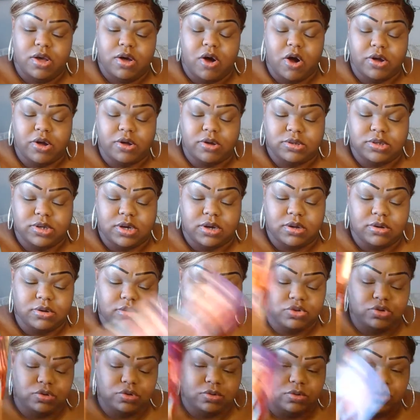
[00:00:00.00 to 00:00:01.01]
Are you telling the
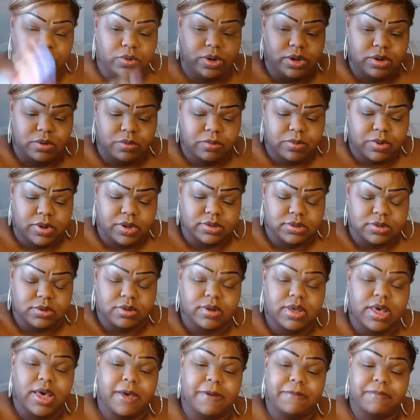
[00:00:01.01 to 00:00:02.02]
truth? Queen of Wands.
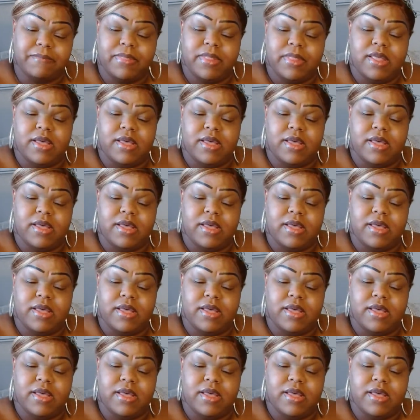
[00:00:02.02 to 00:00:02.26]
Okay.